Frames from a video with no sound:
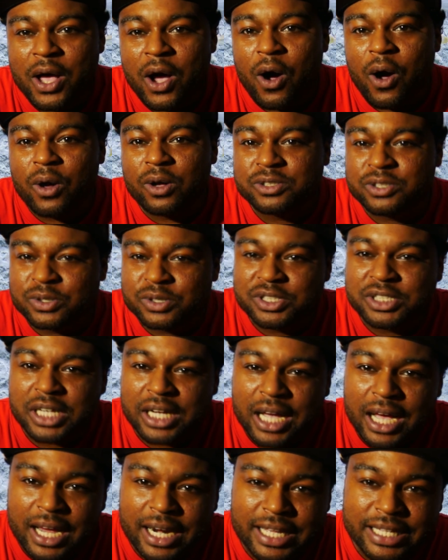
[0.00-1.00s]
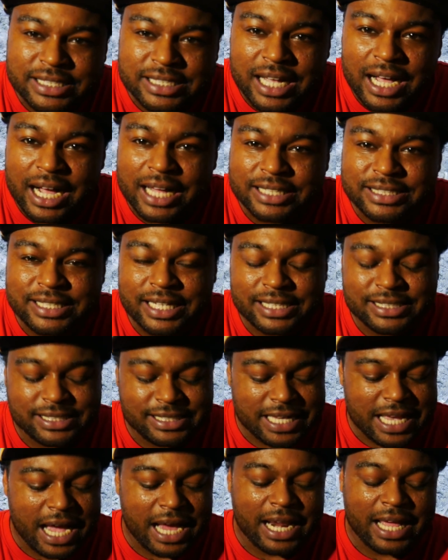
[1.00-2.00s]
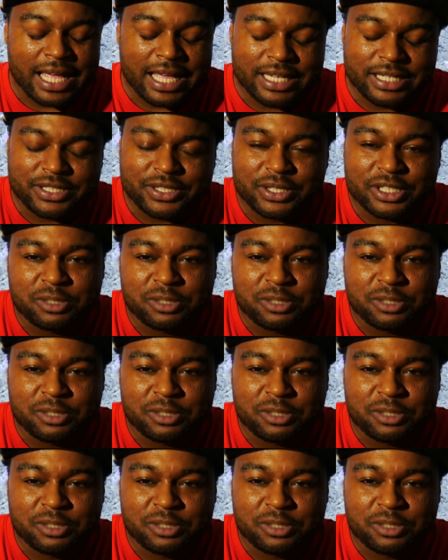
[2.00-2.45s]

Also check out his contest. See how to enter.